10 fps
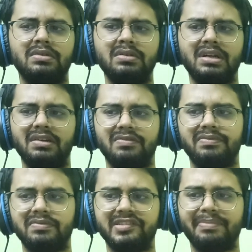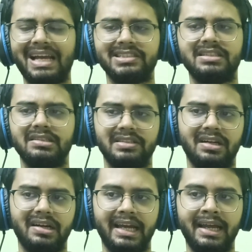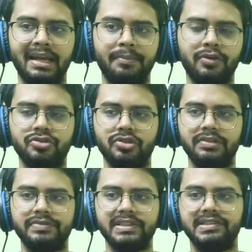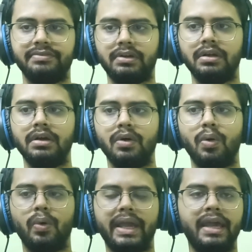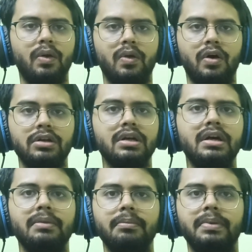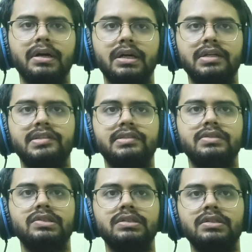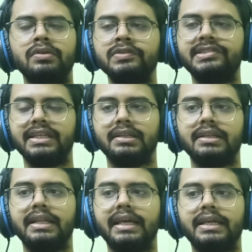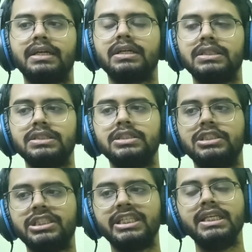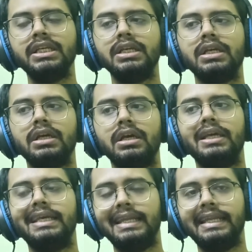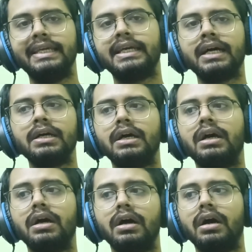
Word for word: you know, kind of smashed her head, I'm not sure if she's even okay or not, but you know, still, like, she, Iliga,